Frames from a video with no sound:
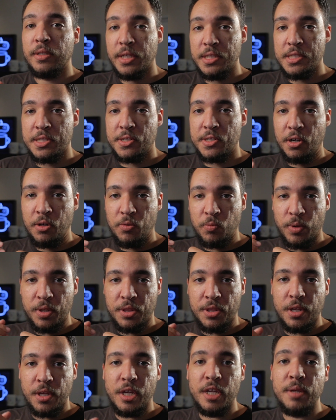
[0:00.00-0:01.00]
Let's start
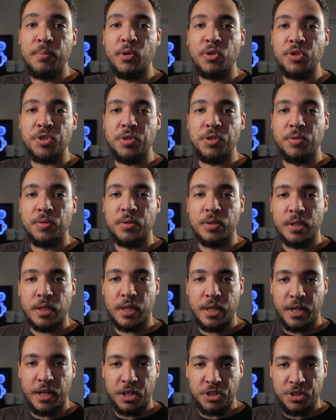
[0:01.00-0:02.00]
with emotional
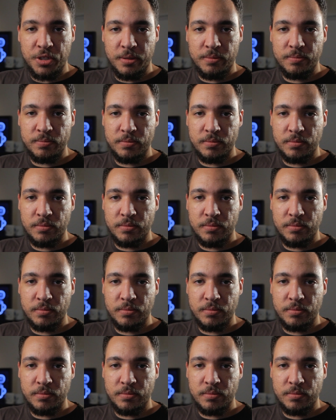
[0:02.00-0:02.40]
connection.